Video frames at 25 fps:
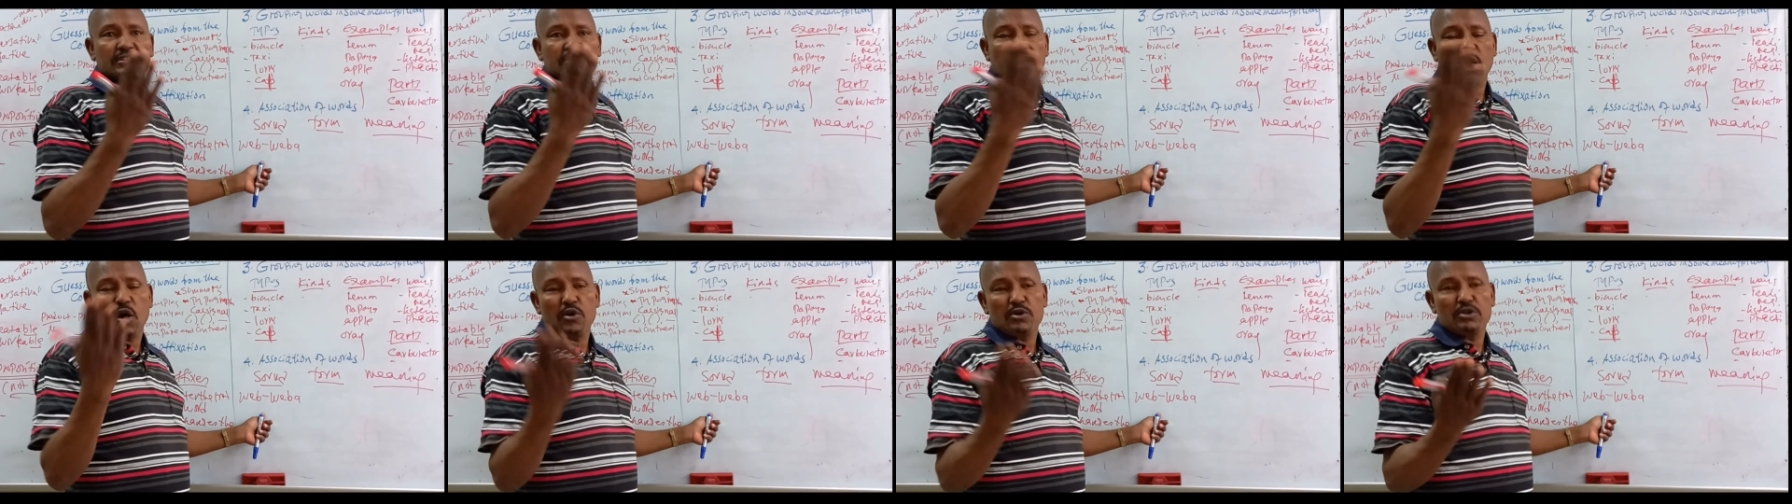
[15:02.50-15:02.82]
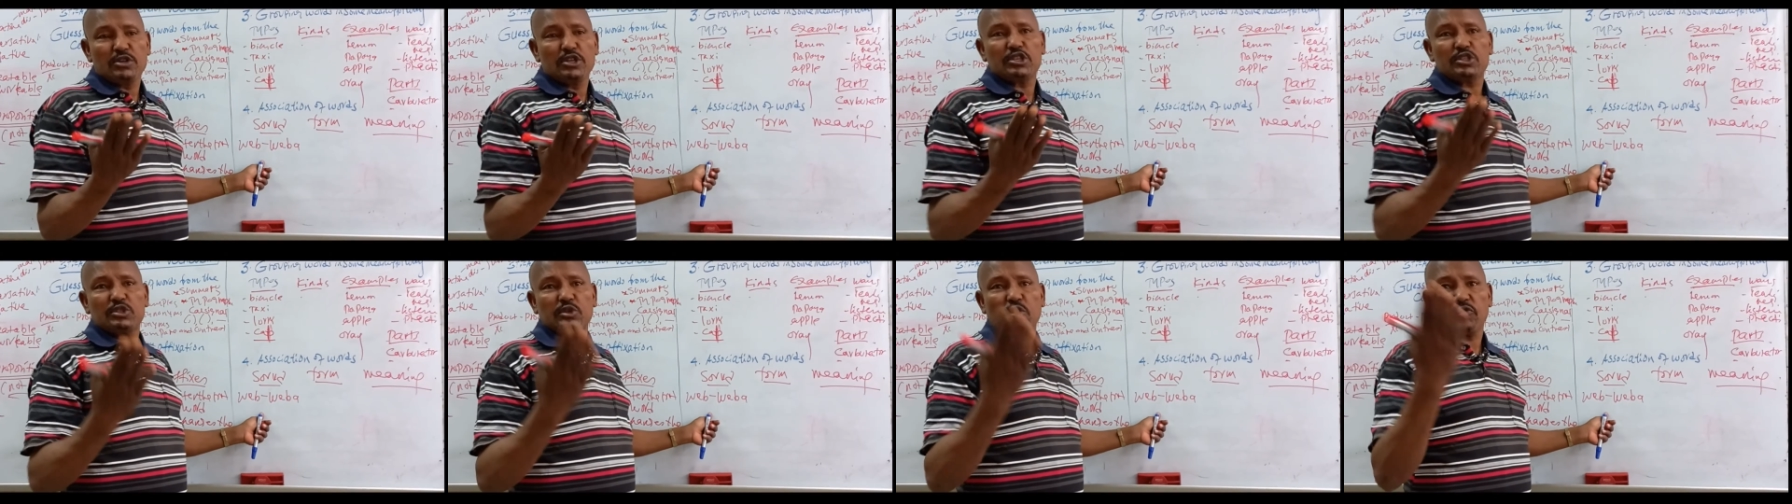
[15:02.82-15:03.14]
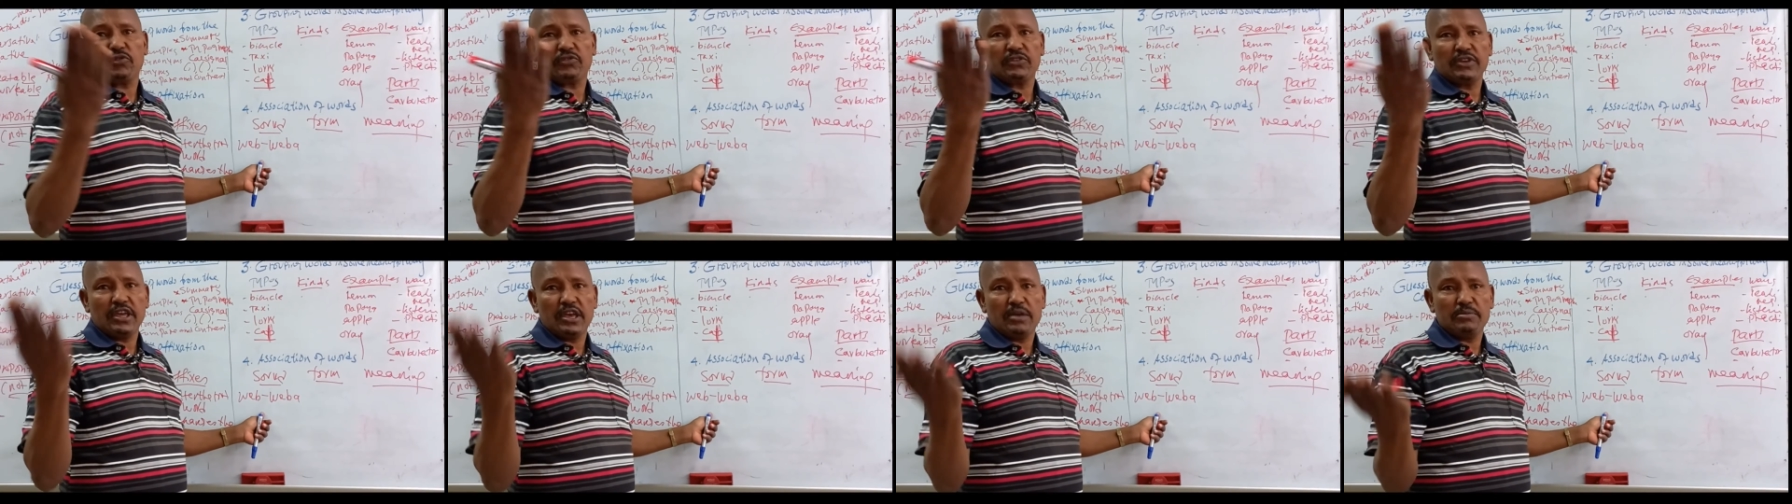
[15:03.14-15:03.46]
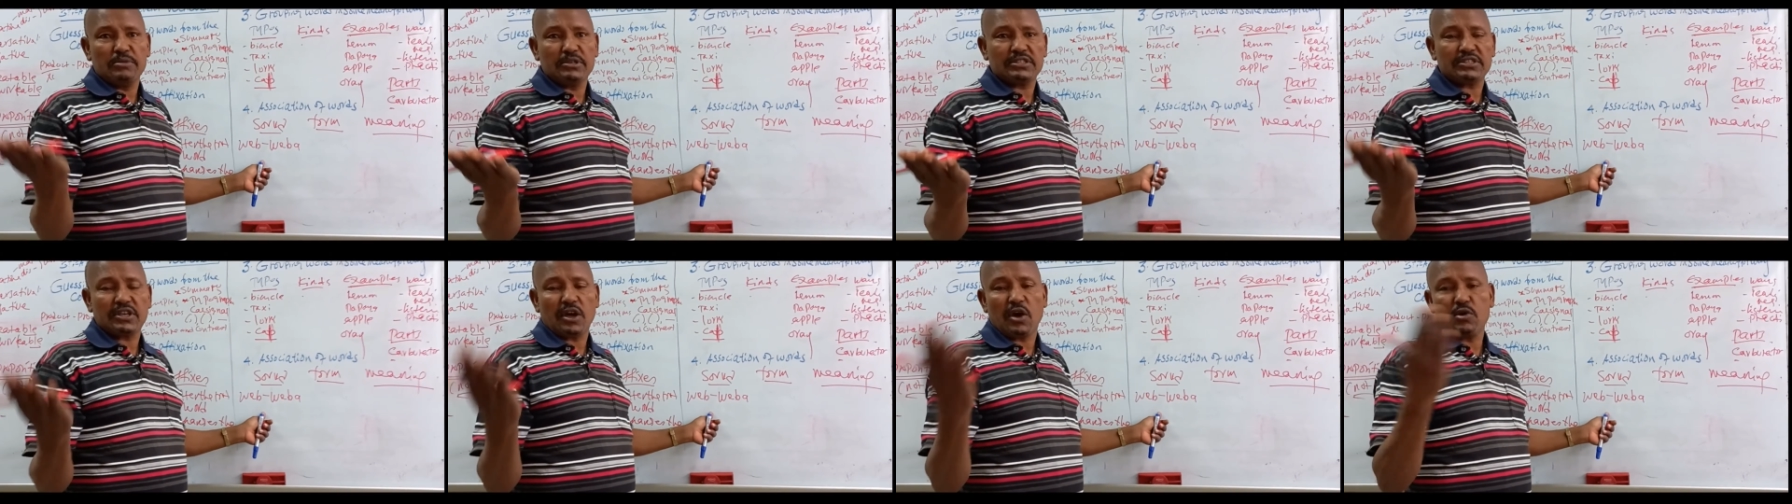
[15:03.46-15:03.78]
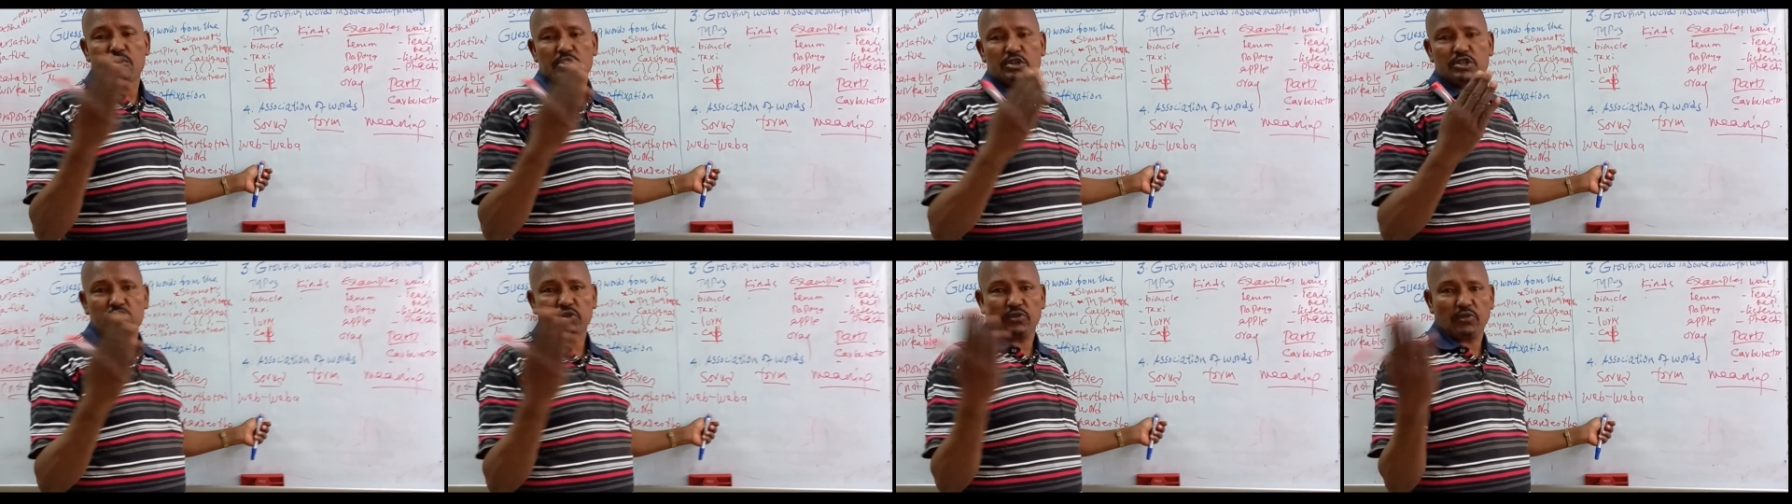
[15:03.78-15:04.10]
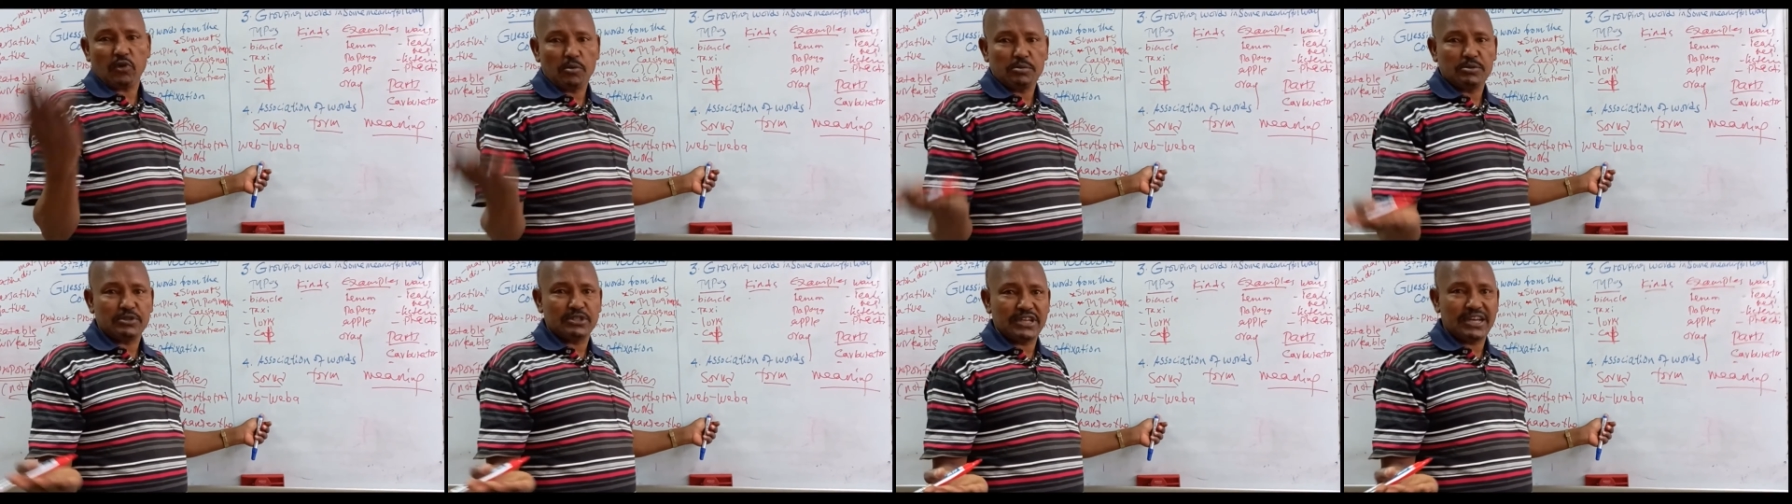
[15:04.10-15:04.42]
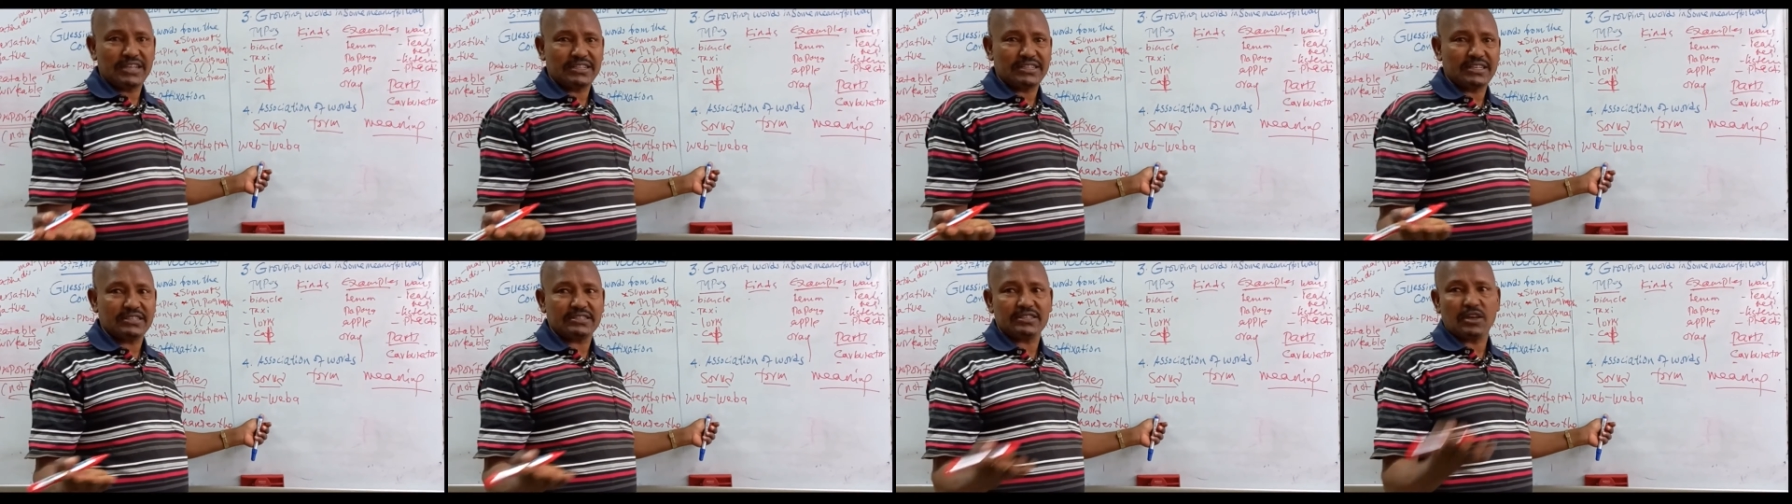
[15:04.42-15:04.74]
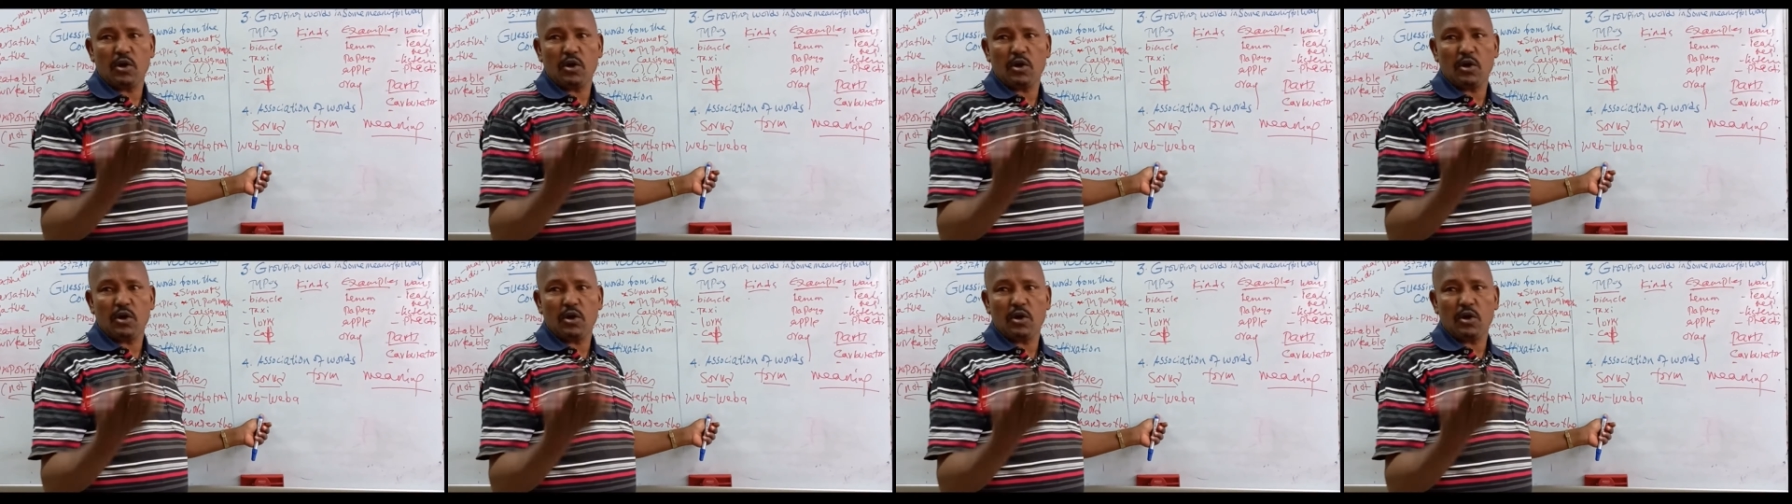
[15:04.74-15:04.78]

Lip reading: sounds of names, sounds of objects,